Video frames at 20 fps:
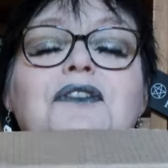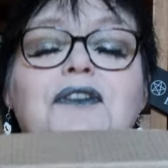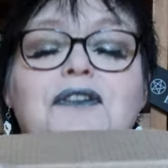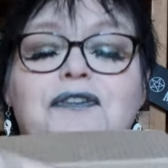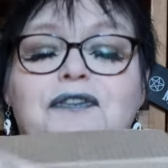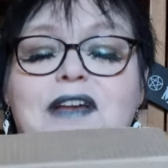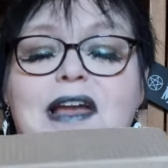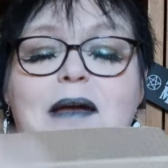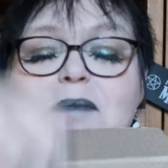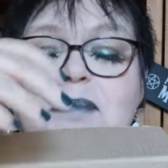
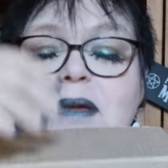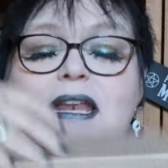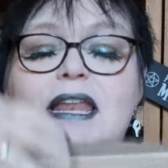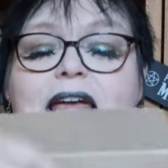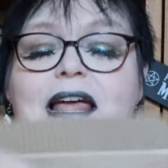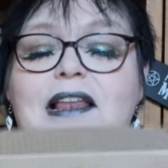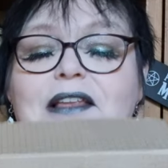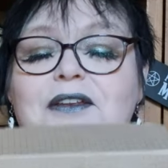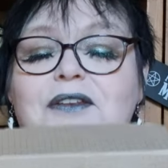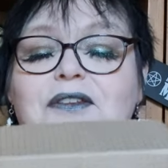
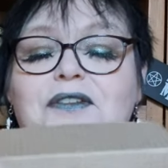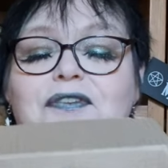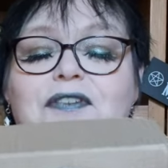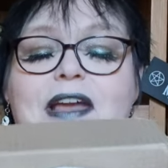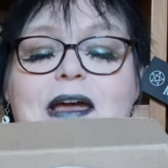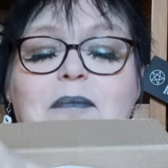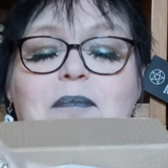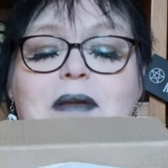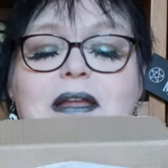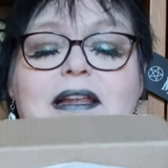Helen, look,
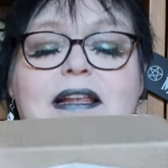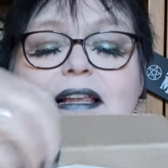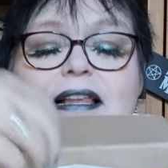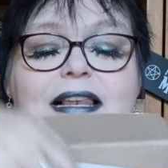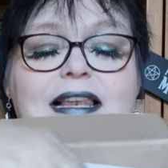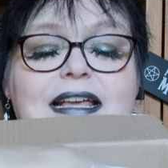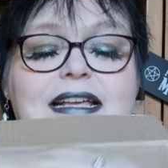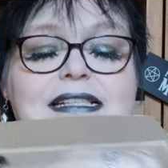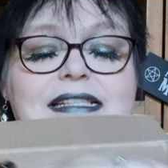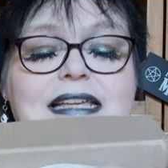Gabin.
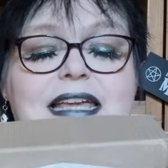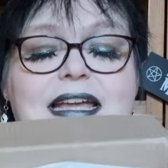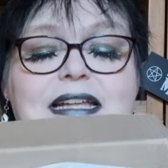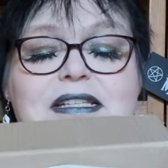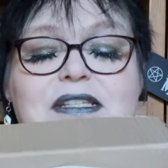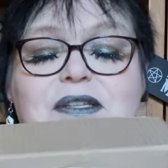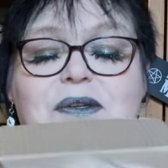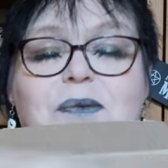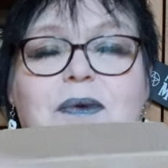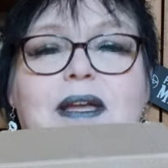Let's get
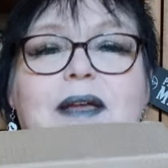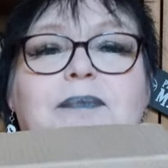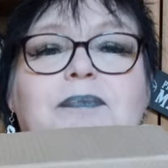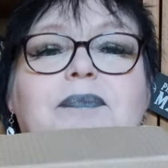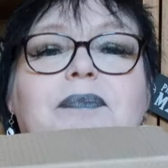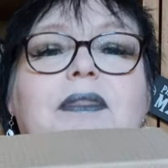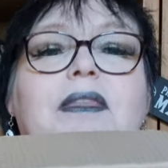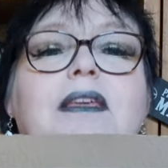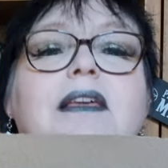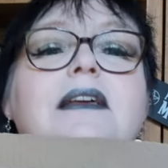to it.
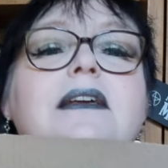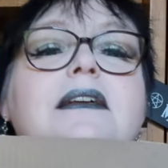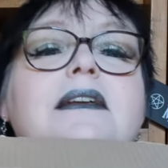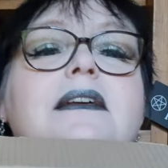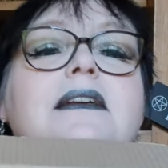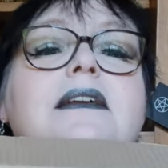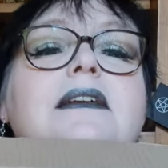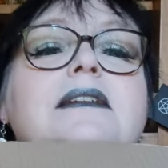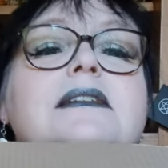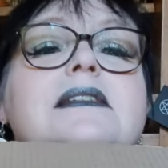
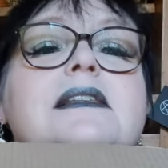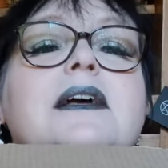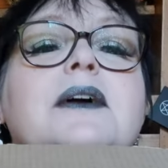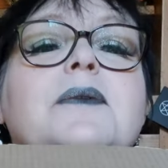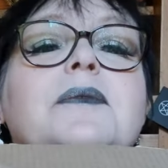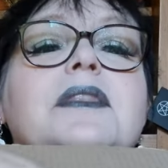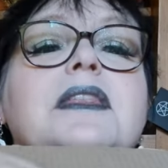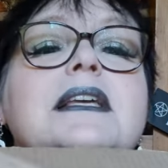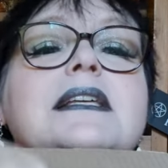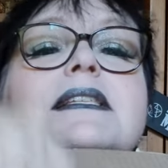So
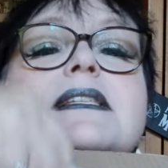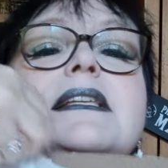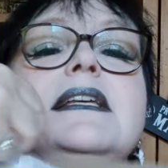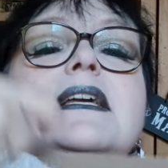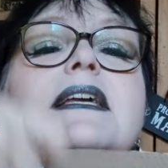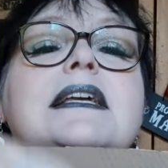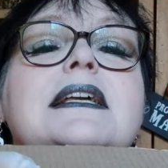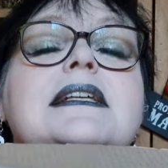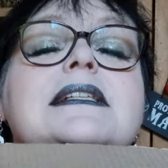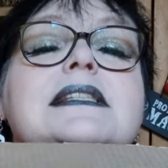this
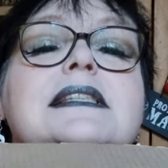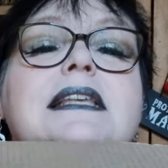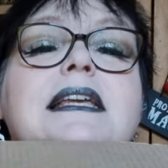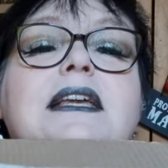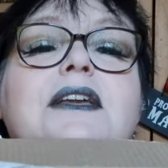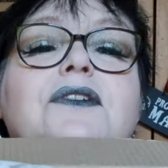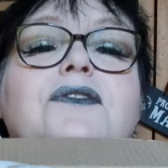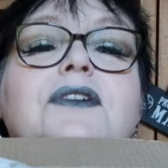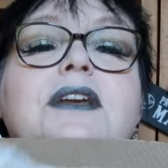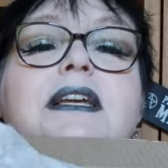is the
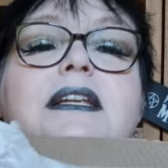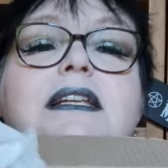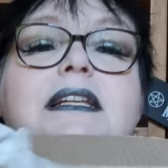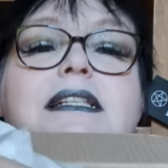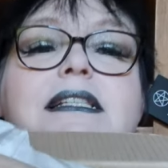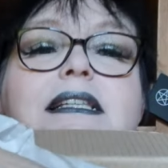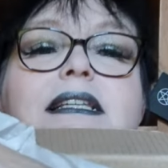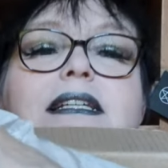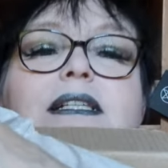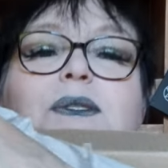
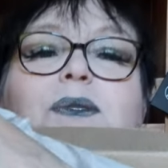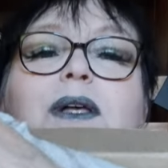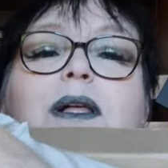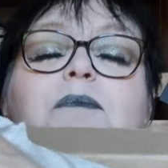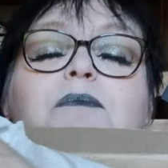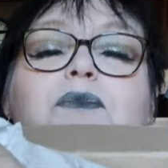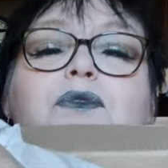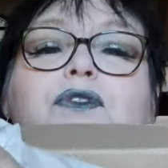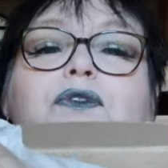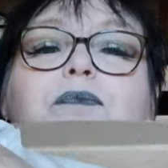ingredients list. So I'll
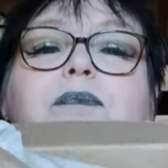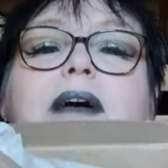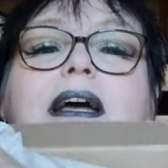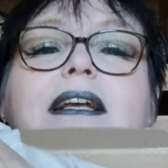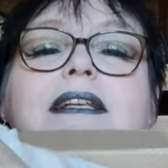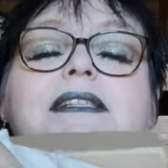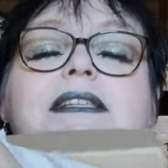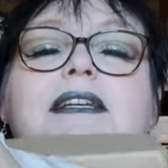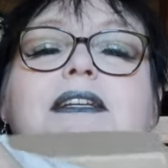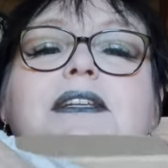move back
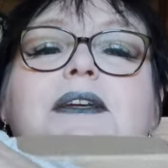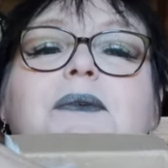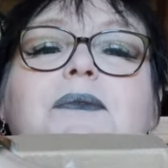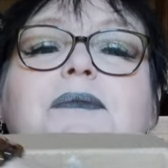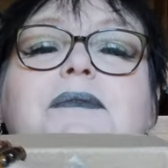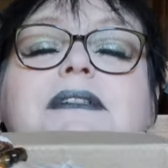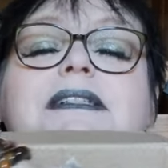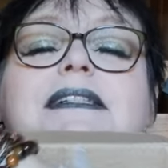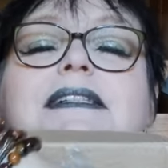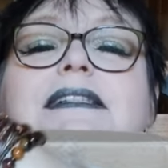so you
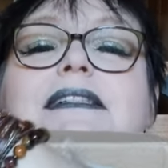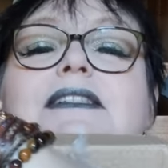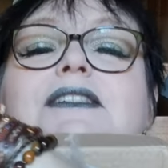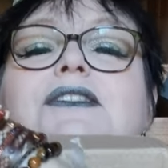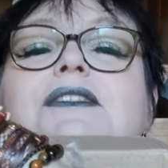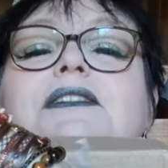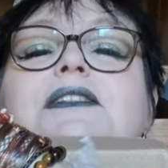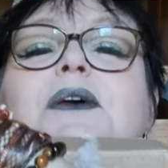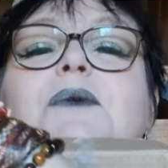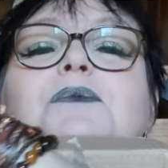
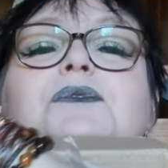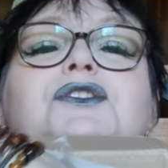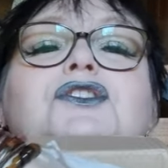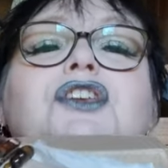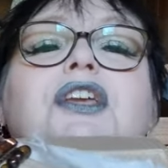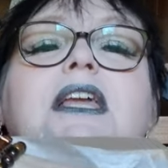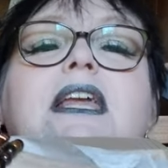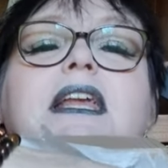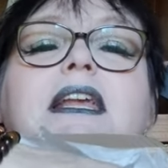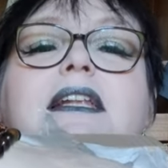don't
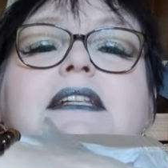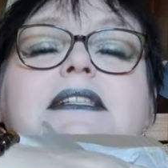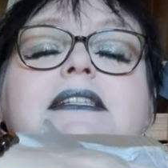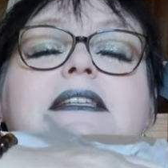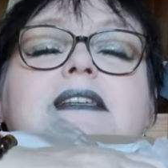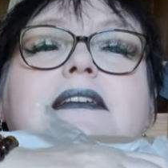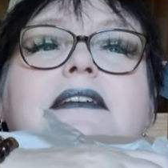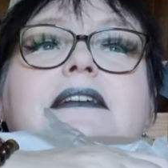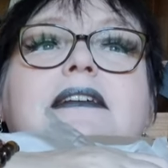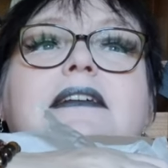cheat.